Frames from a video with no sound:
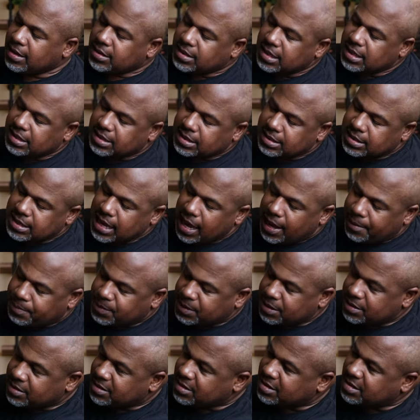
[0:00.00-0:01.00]
The tapes
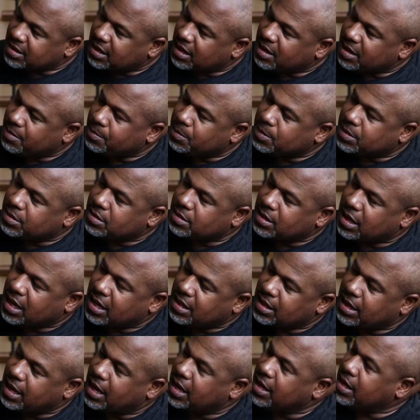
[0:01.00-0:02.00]
and seams
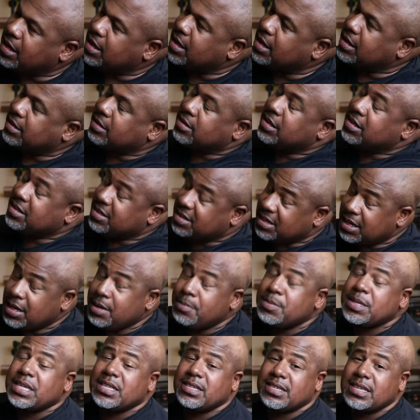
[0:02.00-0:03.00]
in, in the
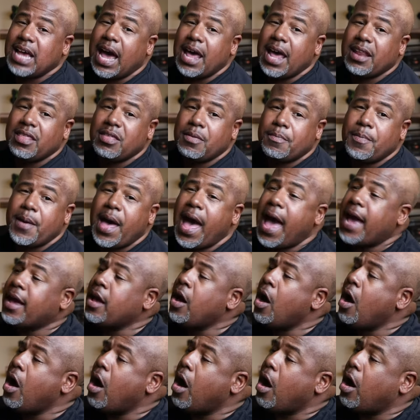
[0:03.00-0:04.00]
seams inside of the bag
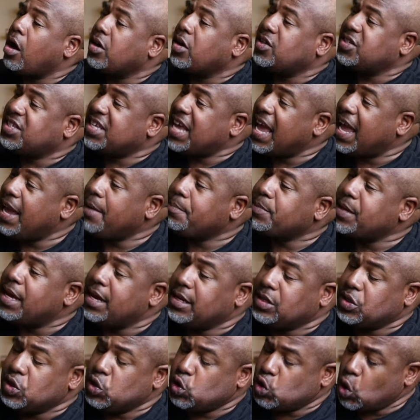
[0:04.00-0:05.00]
are taped
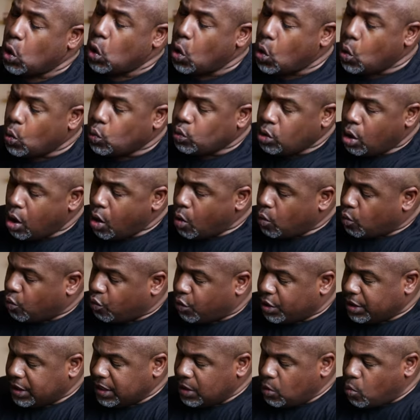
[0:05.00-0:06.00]
and sewn
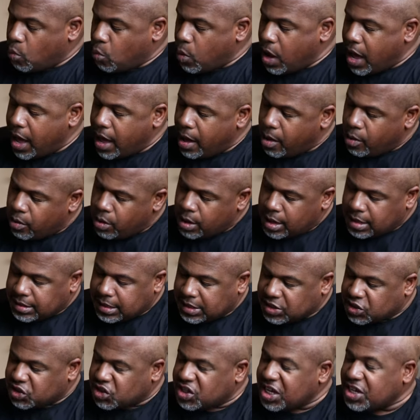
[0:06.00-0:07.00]
really well. The
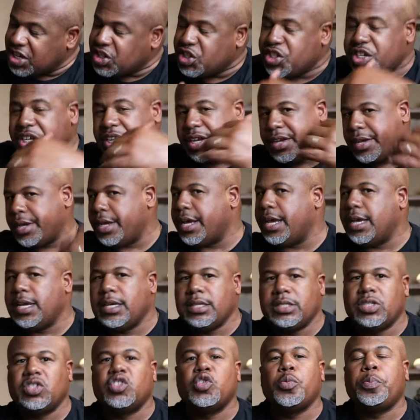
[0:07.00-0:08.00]
stitching
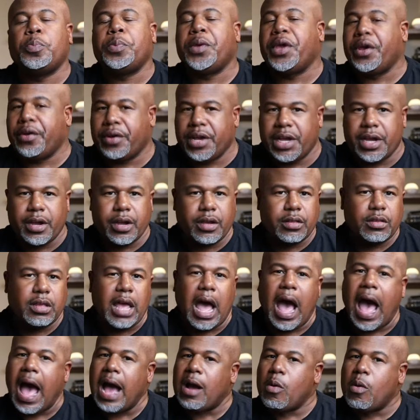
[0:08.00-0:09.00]
is superior,
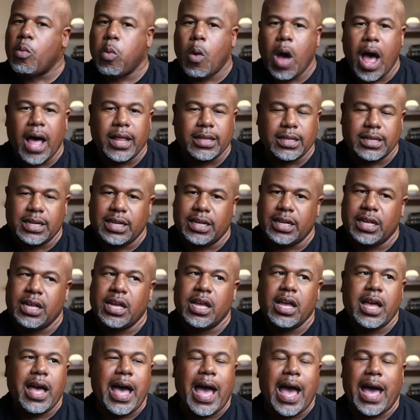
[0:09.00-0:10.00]
high quality.
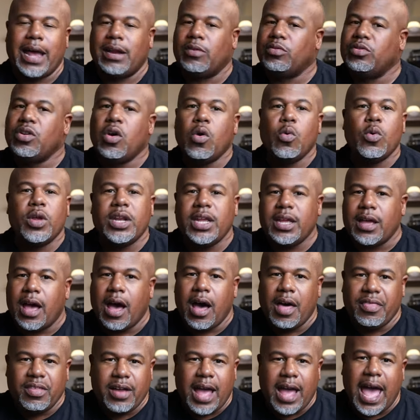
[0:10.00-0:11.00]
I don't know any
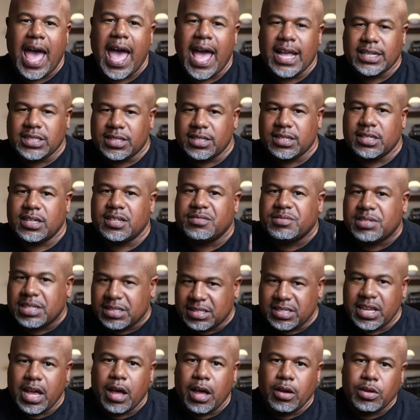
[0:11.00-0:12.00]
other adjectives to
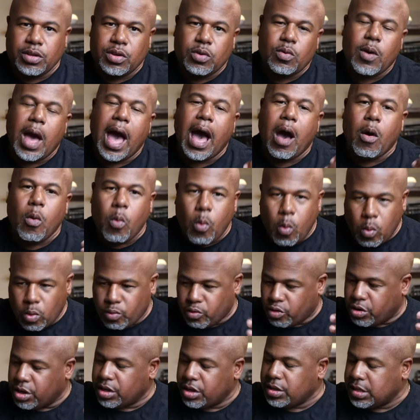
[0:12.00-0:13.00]
tell you how
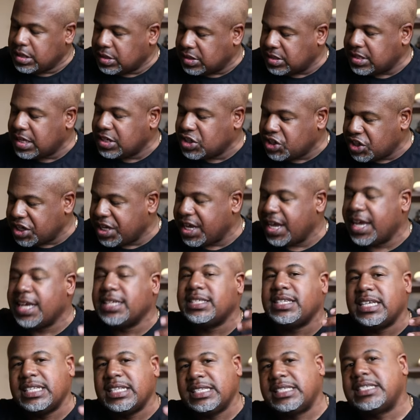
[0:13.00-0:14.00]
good the stitching
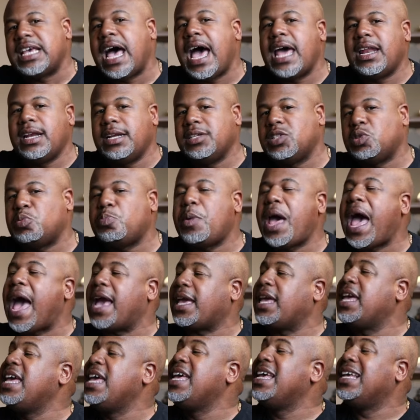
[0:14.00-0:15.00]
is inside of this
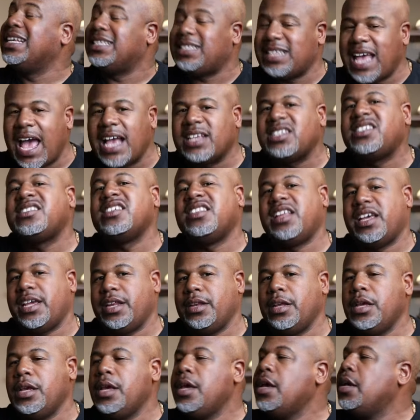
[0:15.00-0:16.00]
pack. It's excellent.
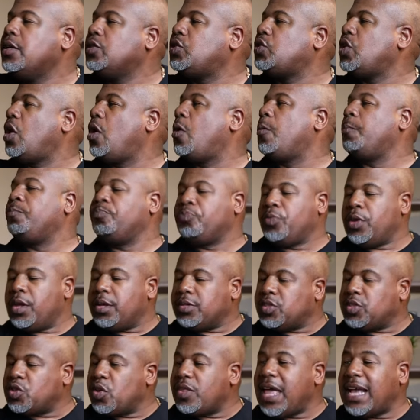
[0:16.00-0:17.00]
So
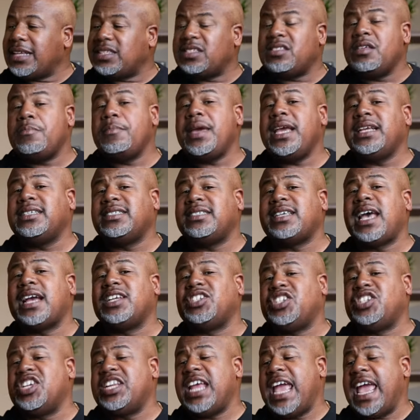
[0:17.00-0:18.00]
so that's the main
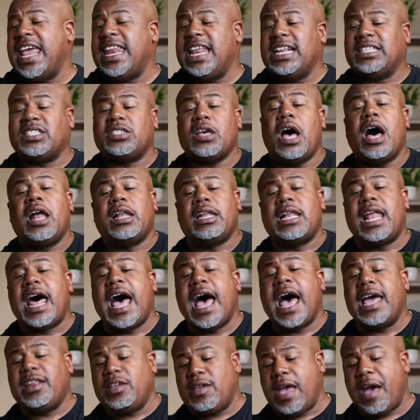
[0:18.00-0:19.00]
section, and it's a
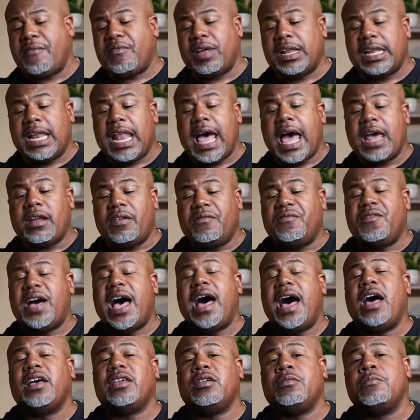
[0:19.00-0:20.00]
lot. You have a lot of
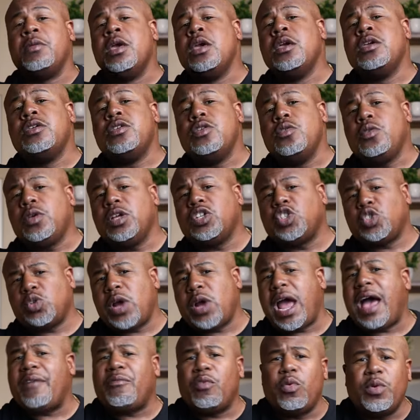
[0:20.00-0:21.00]
volume. You could
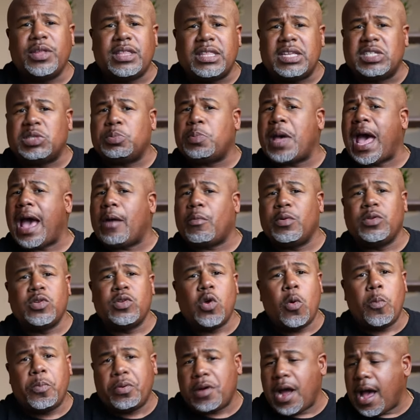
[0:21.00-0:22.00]
travel with this pack with
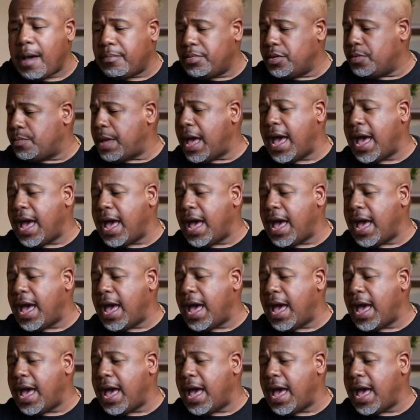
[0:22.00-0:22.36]
no problem.